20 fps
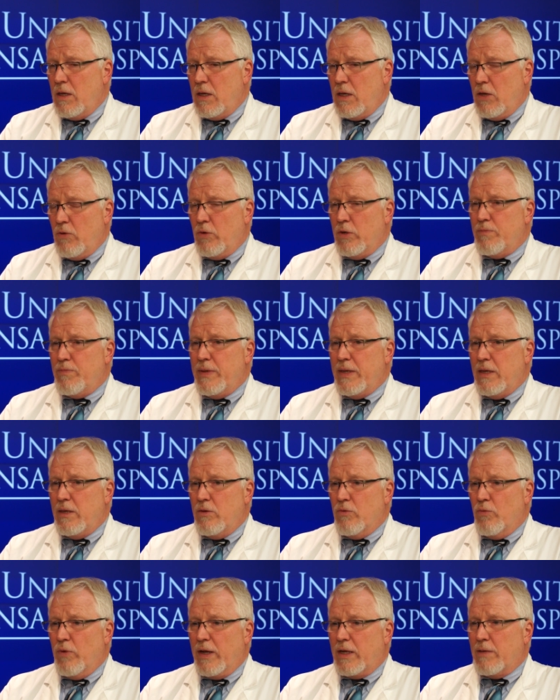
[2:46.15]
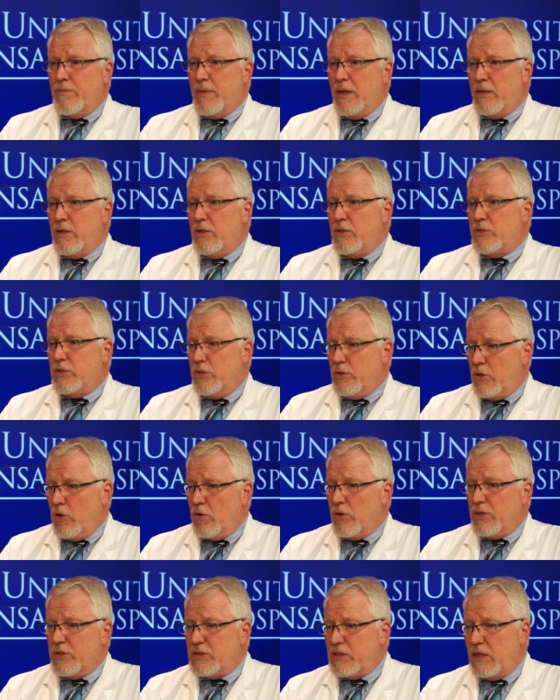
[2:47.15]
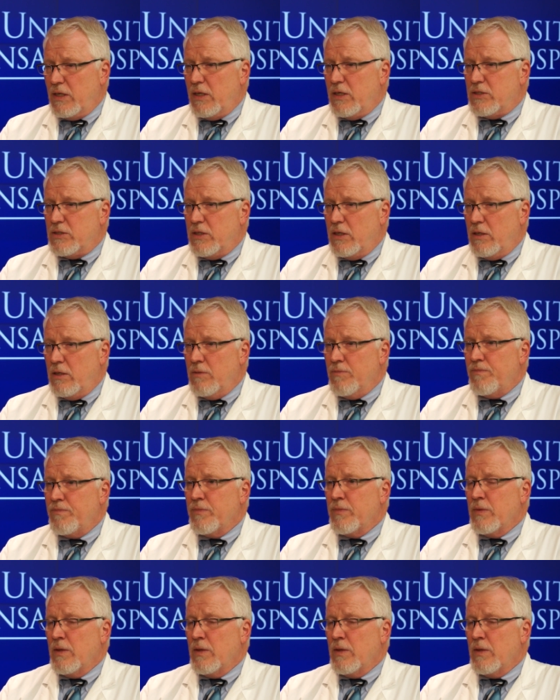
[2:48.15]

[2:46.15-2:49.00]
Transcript: it would be recommended to go to the C D C